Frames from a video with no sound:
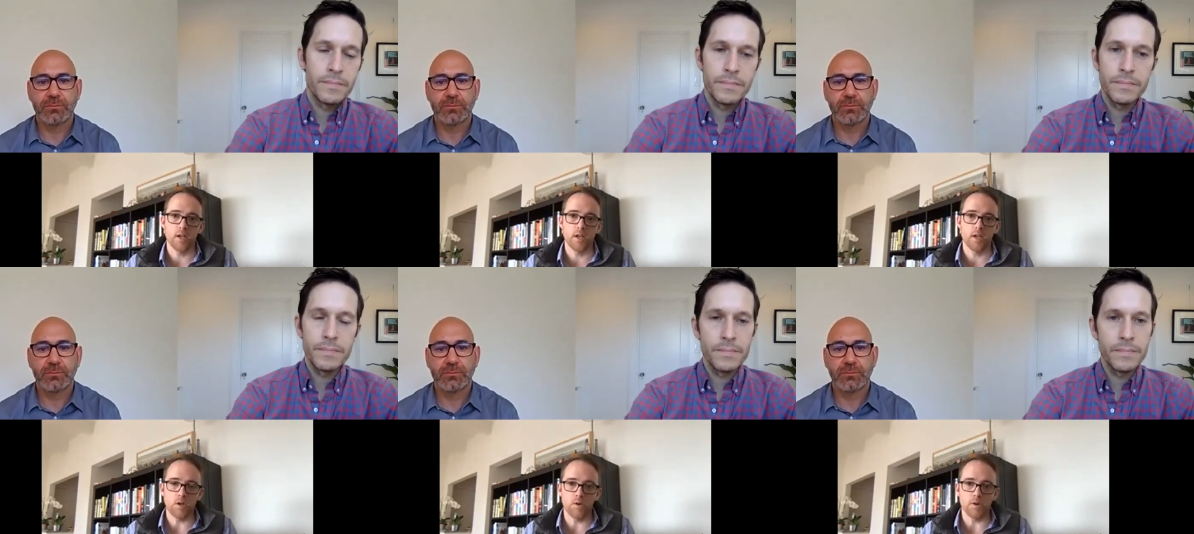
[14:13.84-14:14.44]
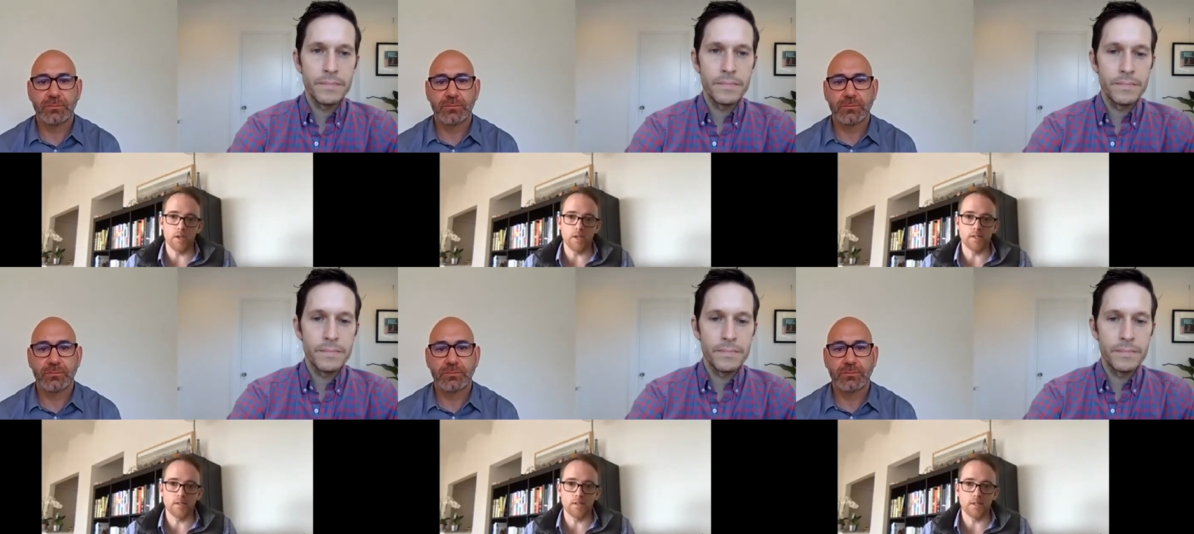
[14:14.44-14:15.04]
Speaker 1: Uh,
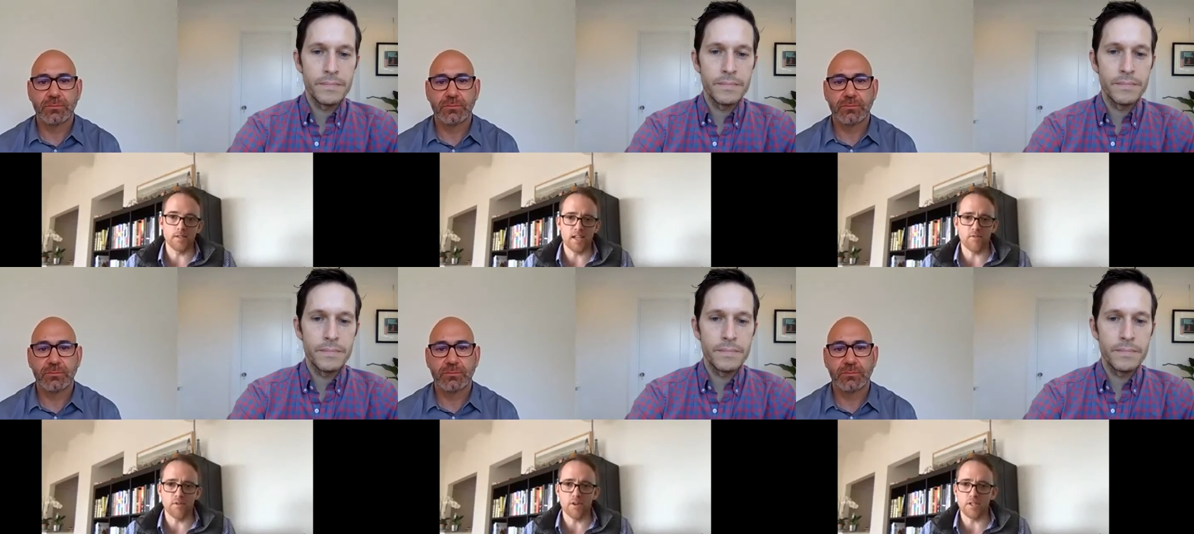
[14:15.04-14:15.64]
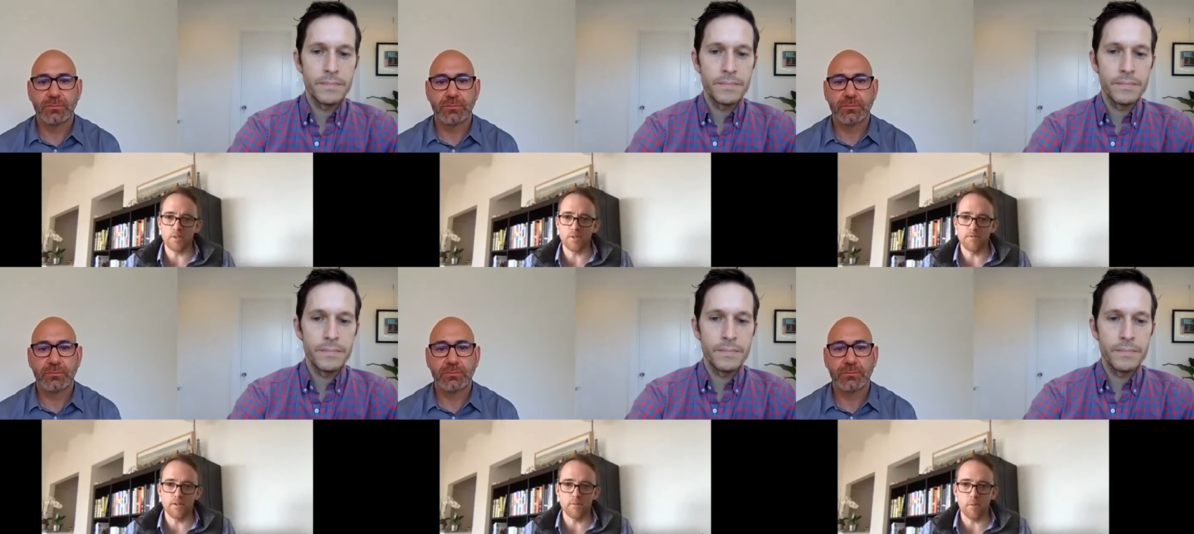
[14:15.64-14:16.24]
is is that a very
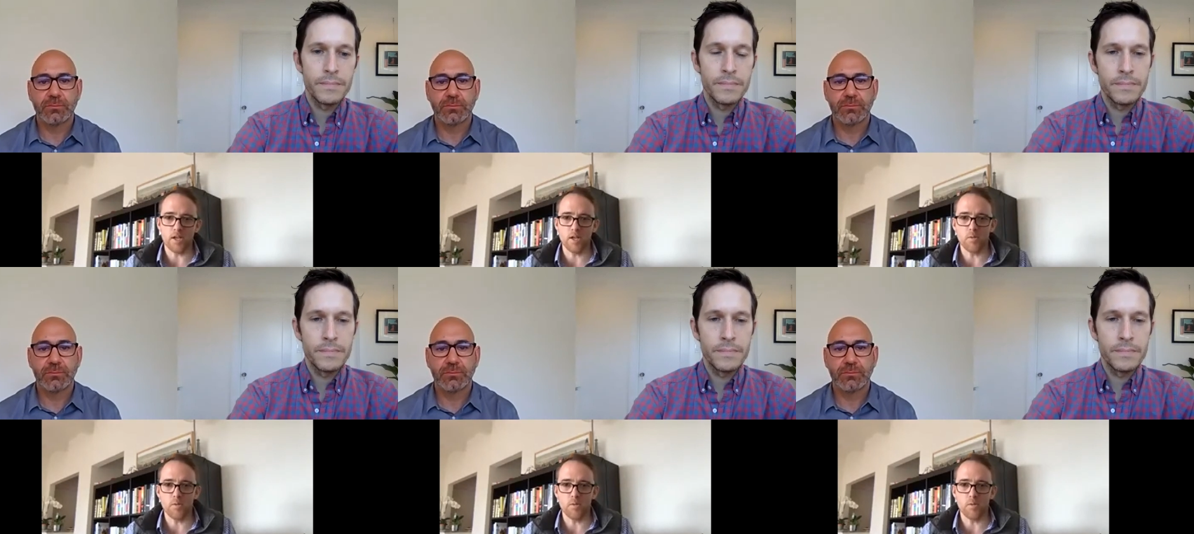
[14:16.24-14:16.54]
specific market?